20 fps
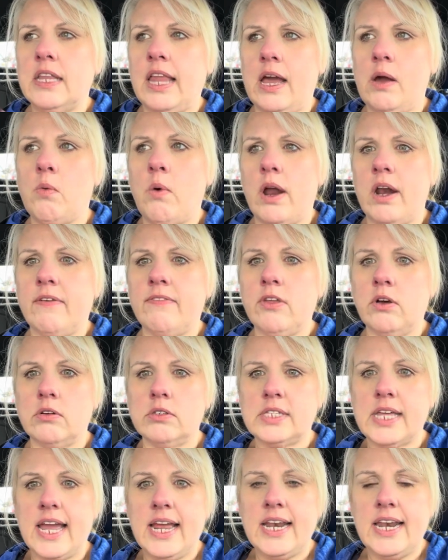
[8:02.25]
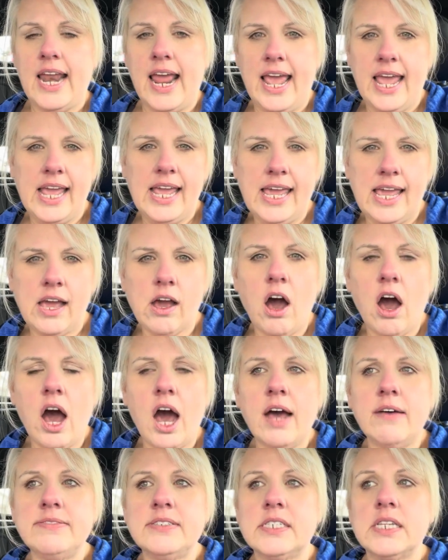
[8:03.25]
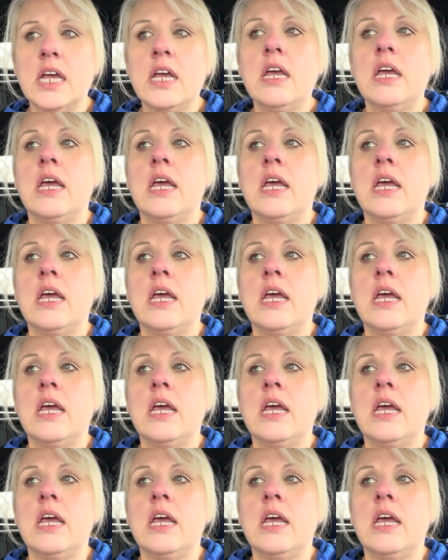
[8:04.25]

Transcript: like one of those like naggy coughs.